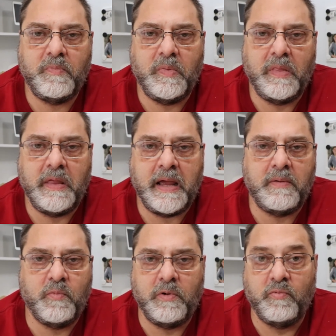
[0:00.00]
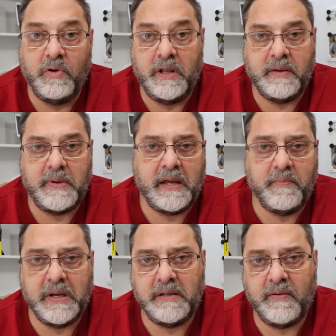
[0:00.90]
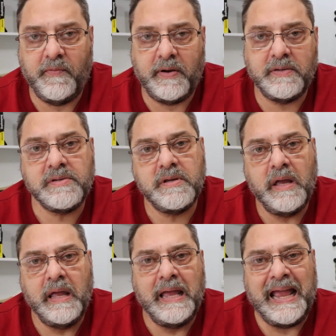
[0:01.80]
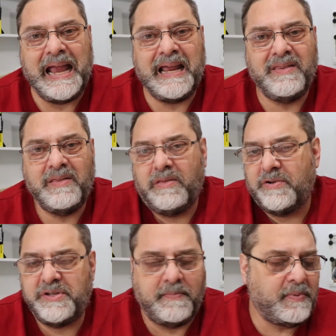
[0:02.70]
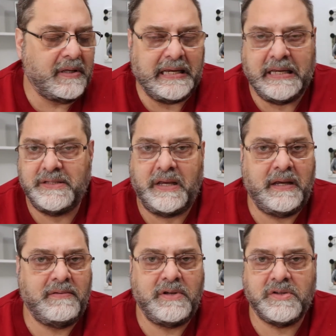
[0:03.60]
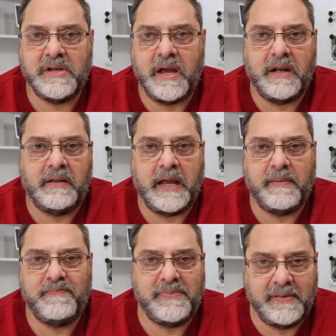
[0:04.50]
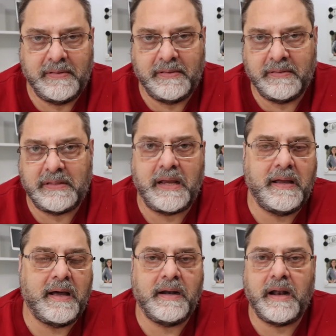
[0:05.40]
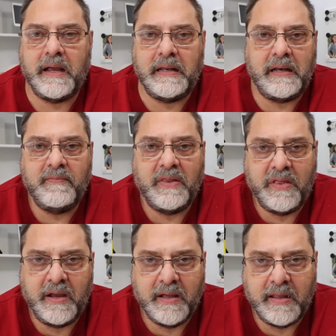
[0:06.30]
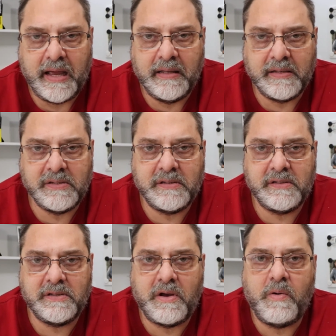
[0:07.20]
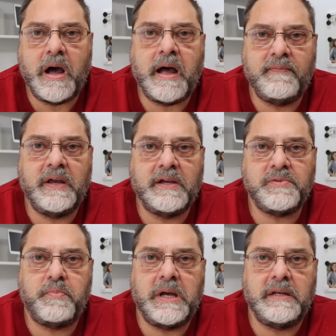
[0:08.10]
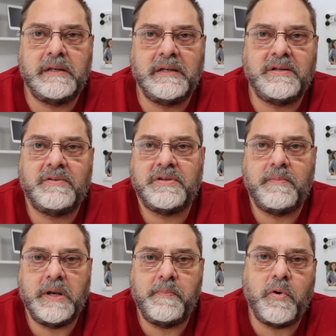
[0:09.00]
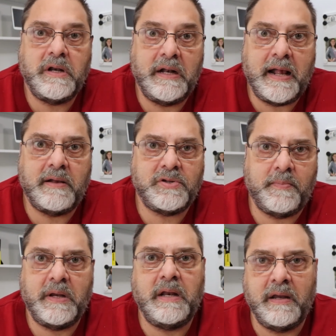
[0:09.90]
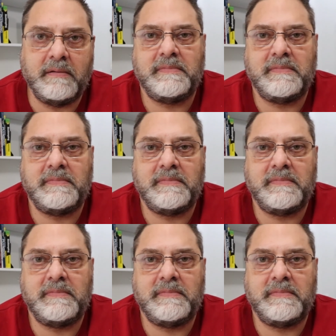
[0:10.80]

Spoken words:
that would really make a big difference. And they're simple, easy, just kind of like, daggone it, I didn't even think of that. That's so obvious, but until somebody pointed it out to me, it